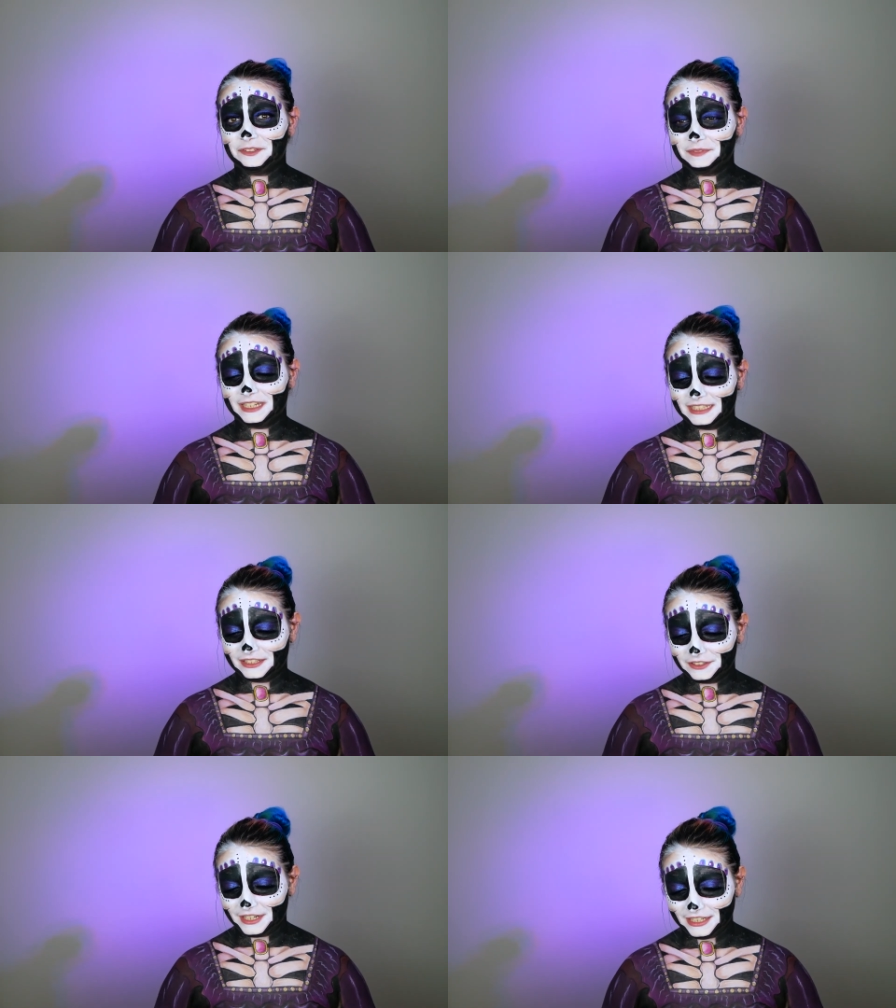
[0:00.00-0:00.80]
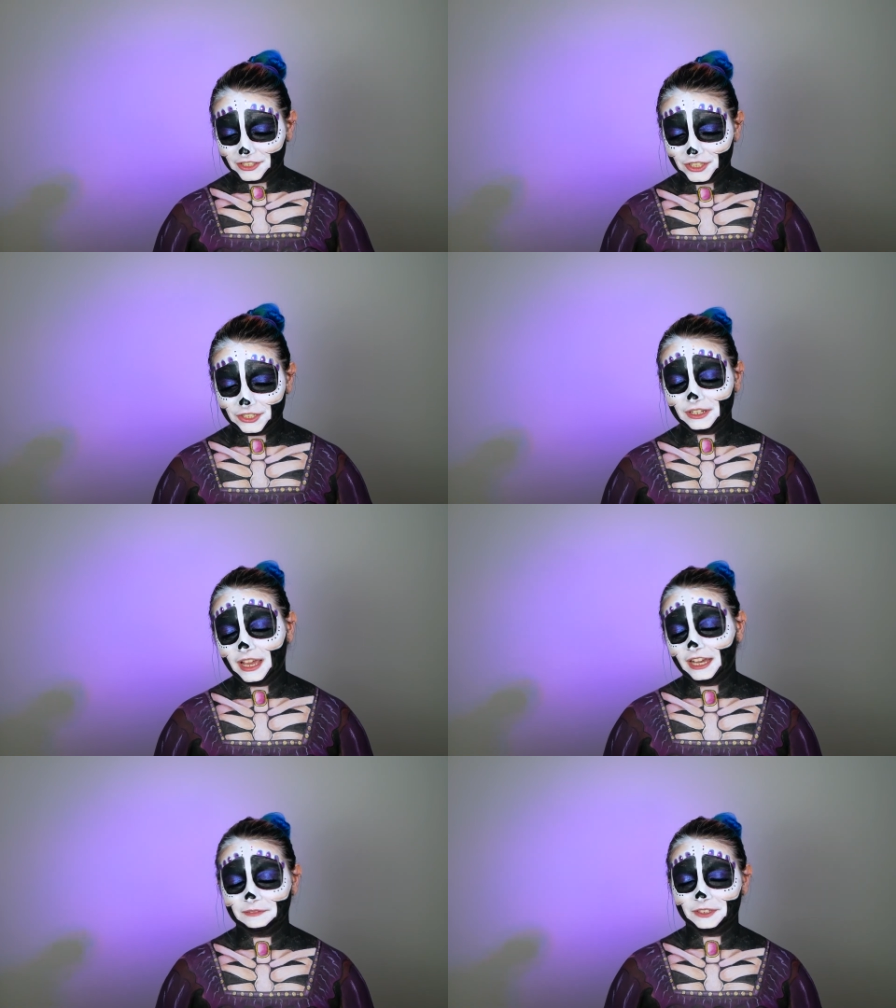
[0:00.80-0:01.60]
to my decoration,
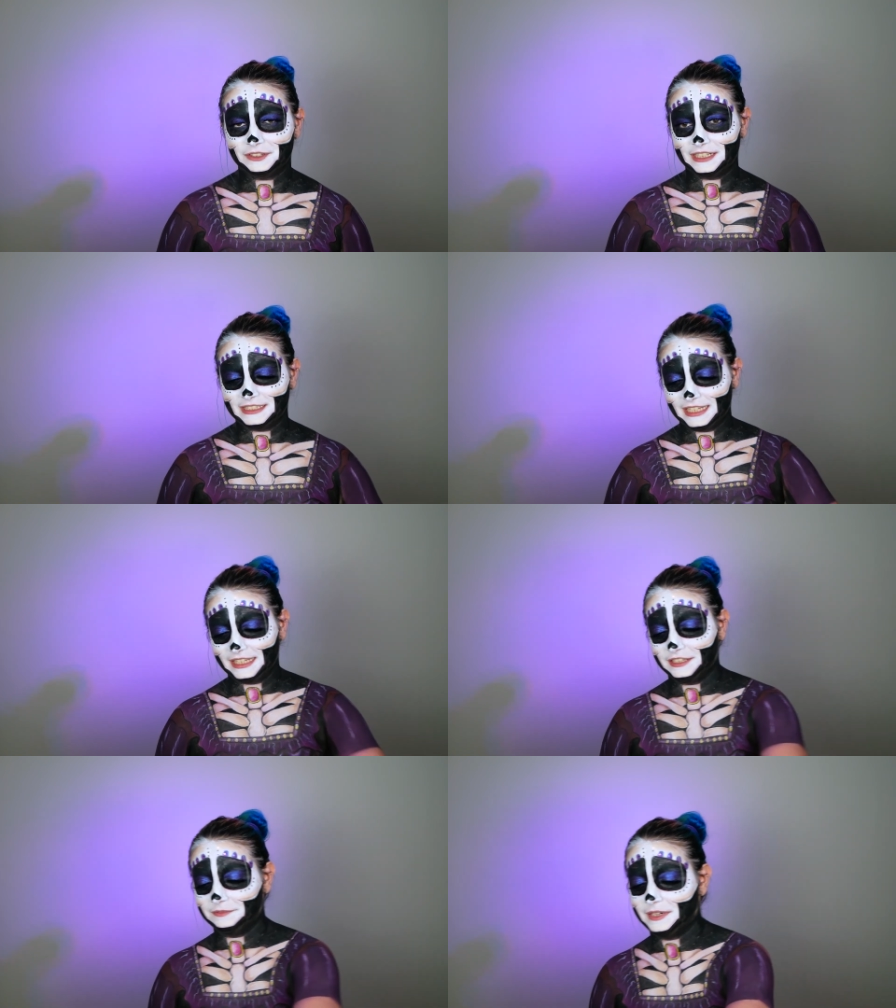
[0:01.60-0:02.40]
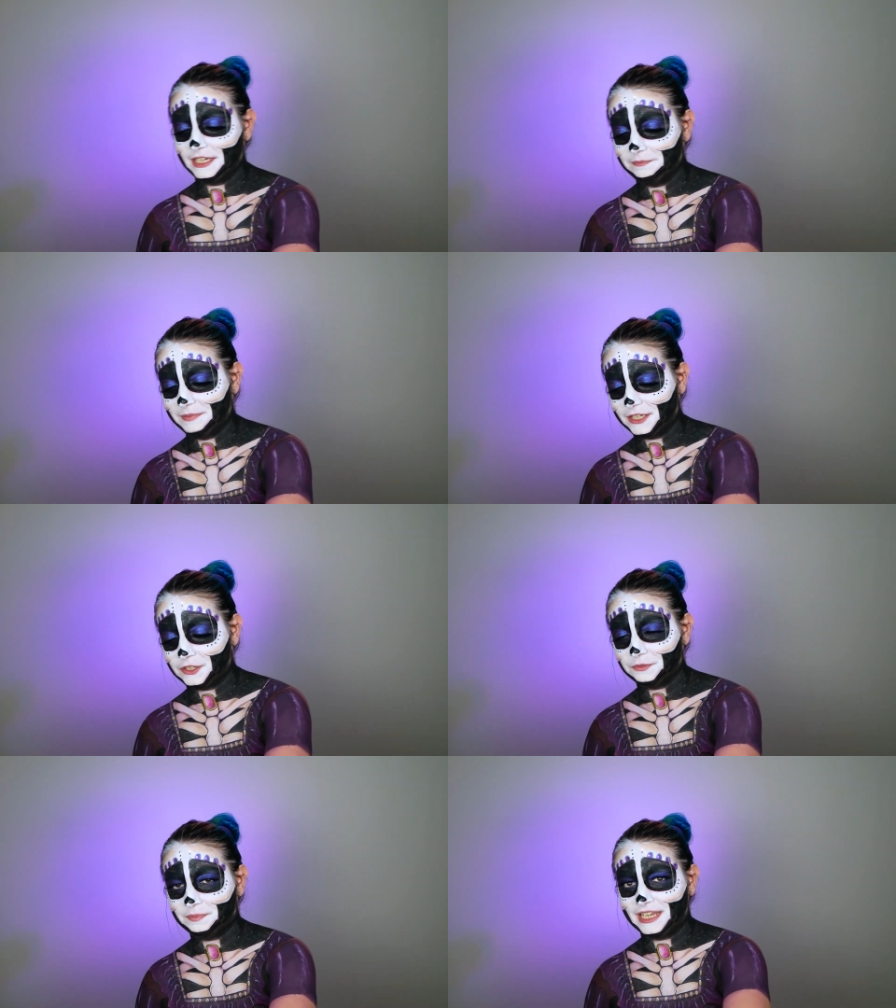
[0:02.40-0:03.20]
I'm gonna take my
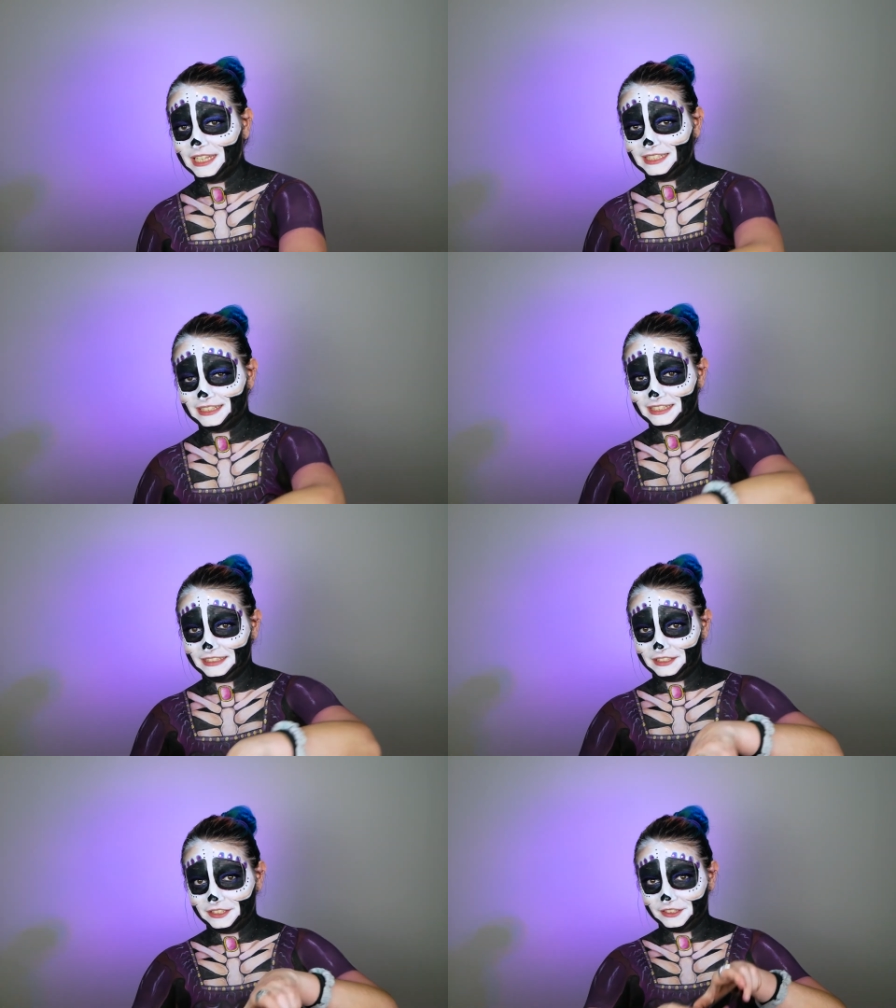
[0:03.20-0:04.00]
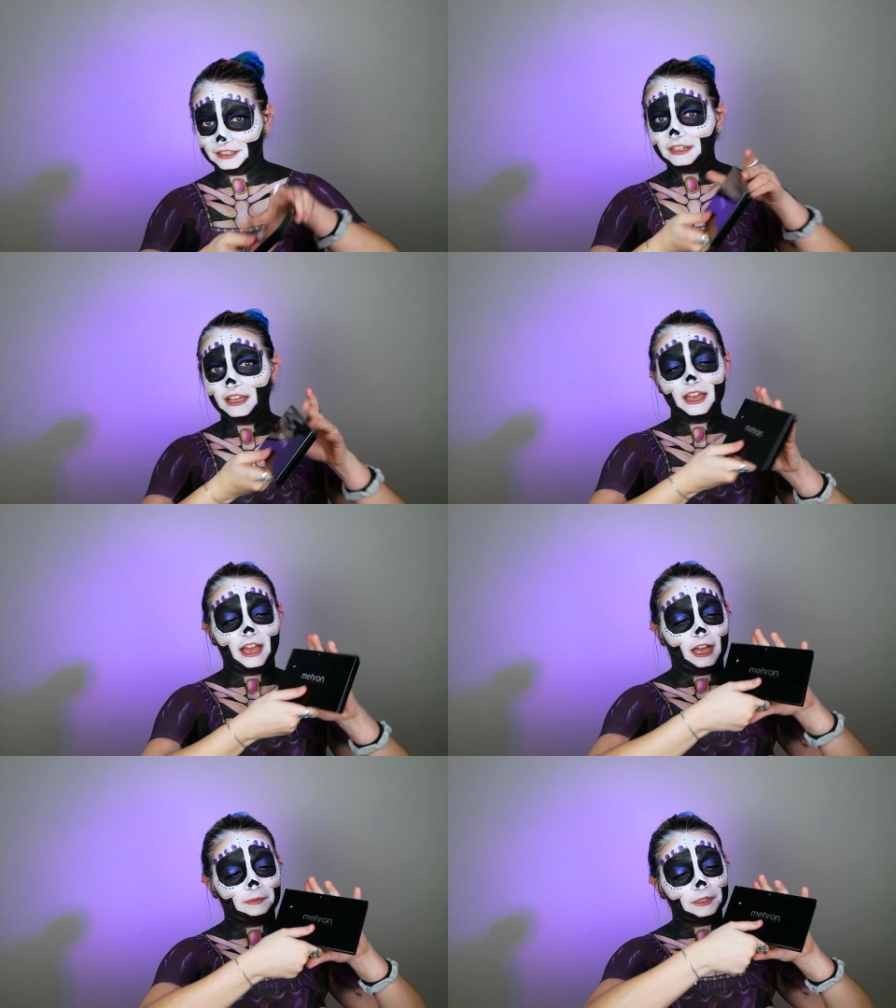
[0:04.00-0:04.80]
Mehran palette right here.
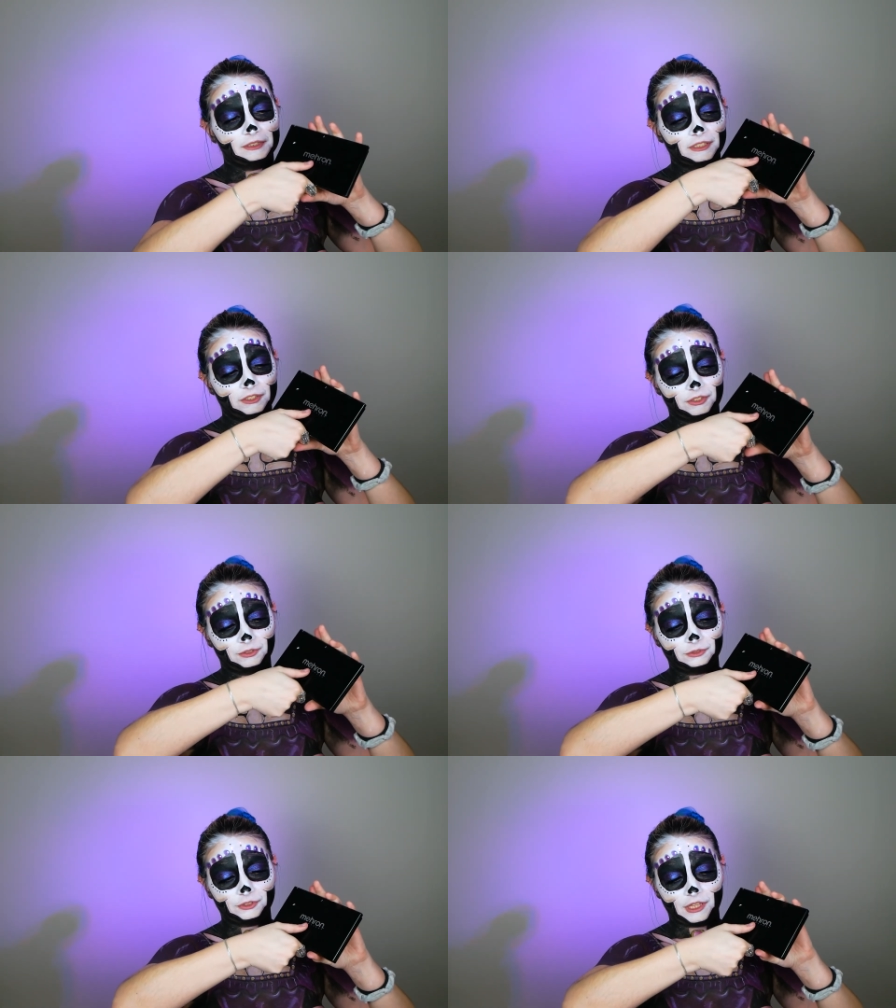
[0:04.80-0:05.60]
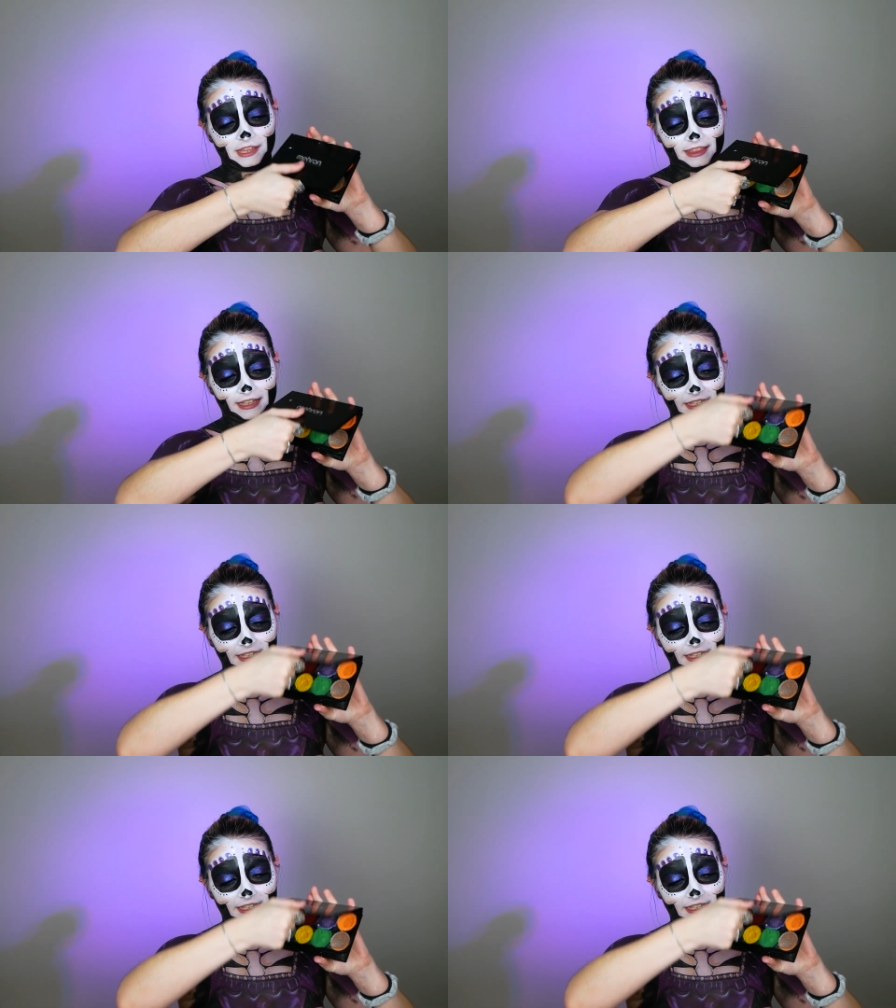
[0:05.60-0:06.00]
I'm gonna choose the